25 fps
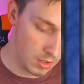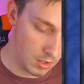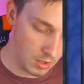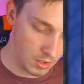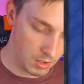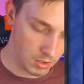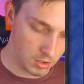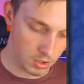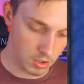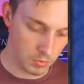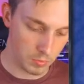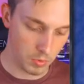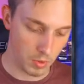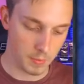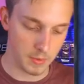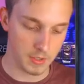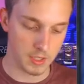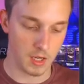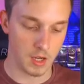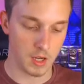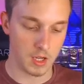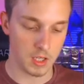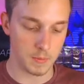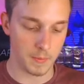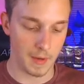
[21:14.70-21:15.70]
Let's just pop his
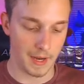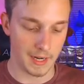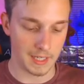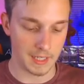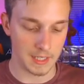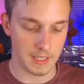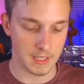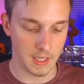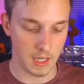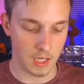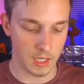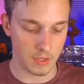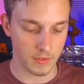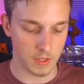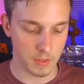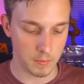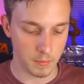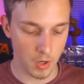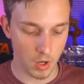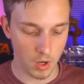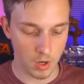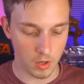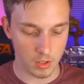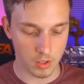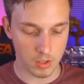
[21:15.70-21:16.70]
cards back inside of his
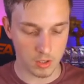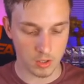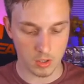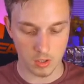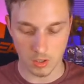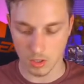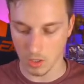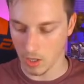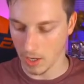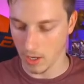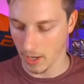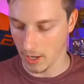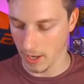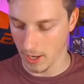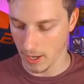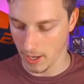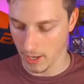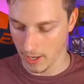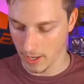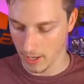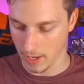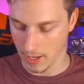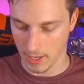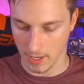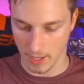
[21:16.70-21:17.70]
box.
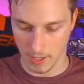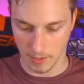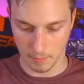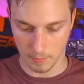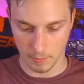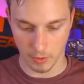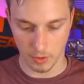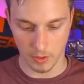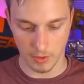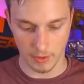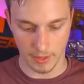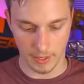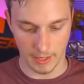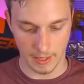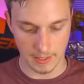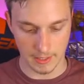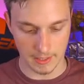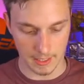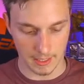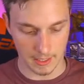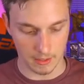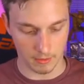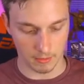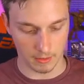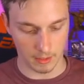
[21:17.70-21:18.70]
Put that
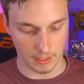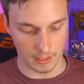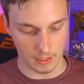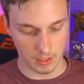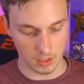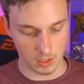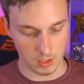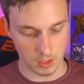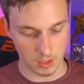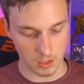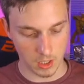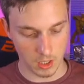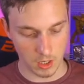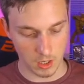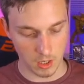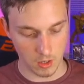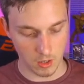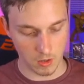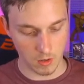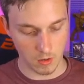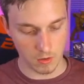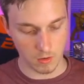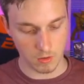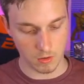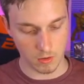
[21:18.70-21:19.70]
down like so.
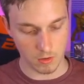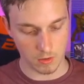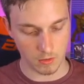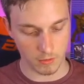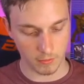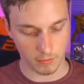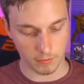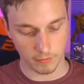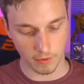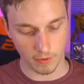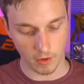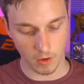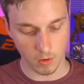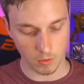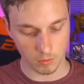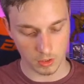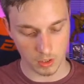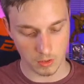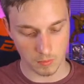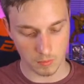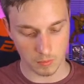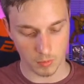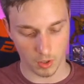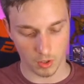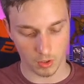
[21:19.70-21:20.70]
Fold his
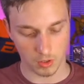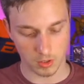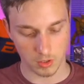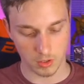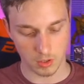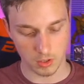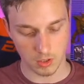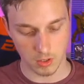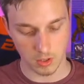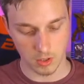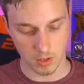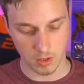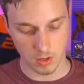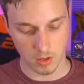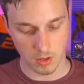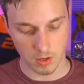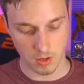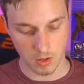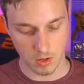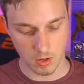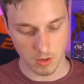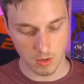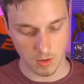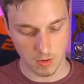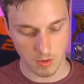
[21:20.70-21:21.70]
box.
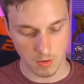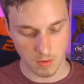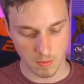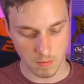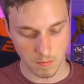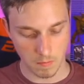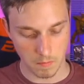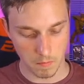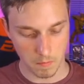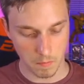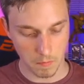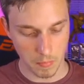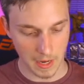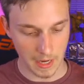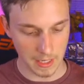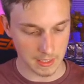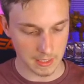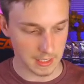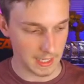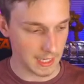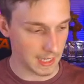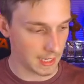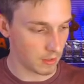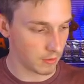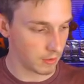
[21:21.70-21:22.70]
Back
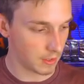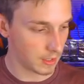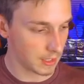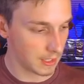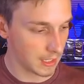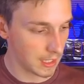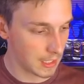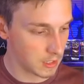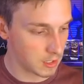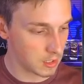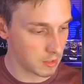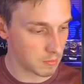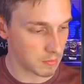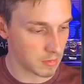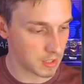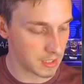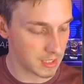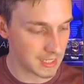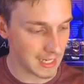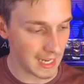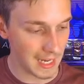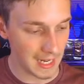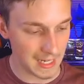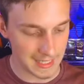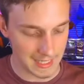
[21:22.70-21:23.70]
down, get some
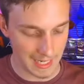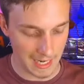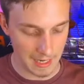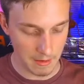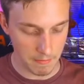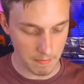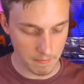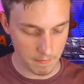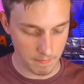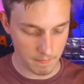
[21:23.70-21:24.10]
sellotape.